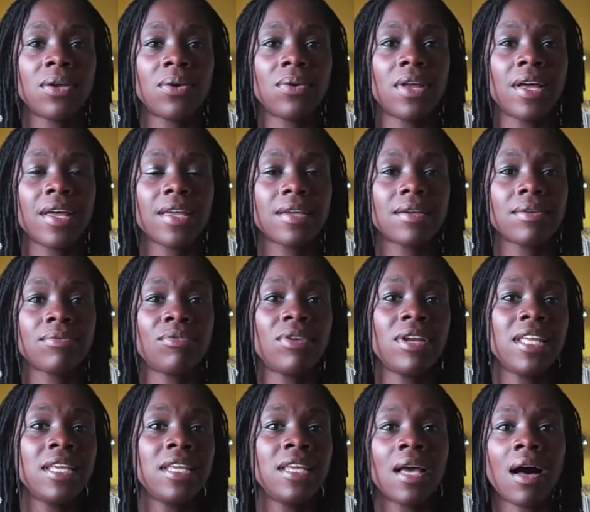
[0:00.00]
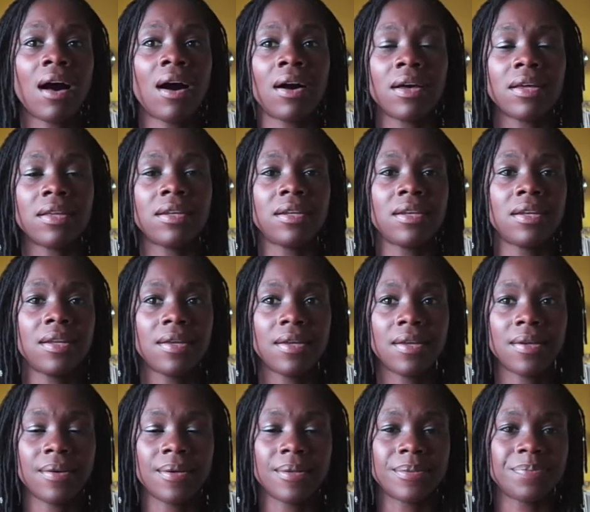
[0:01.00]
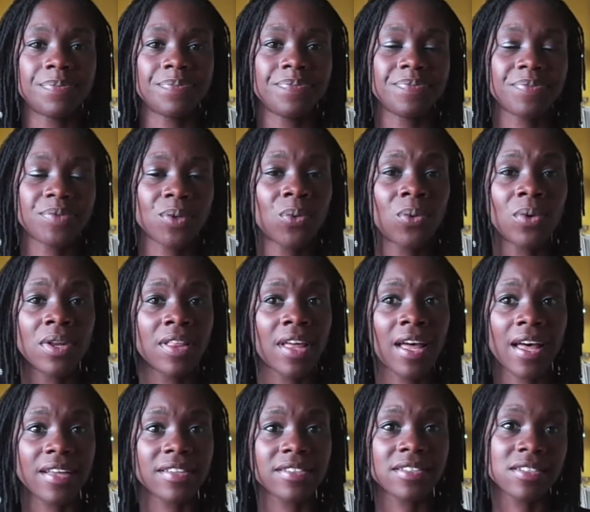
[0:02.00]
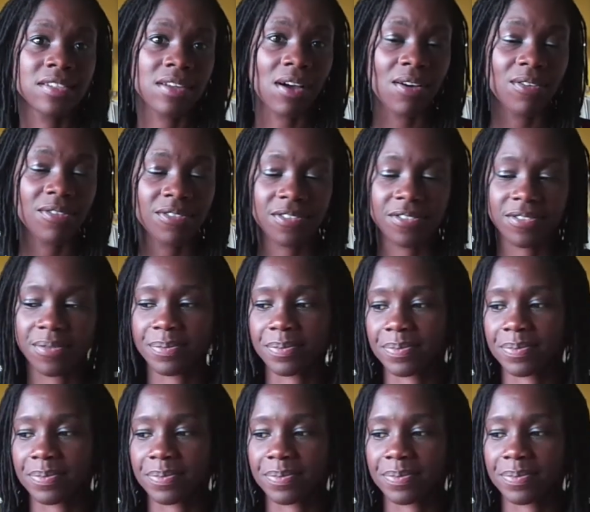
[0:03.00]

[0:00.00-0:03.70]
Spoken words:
like really young and all of that stuff.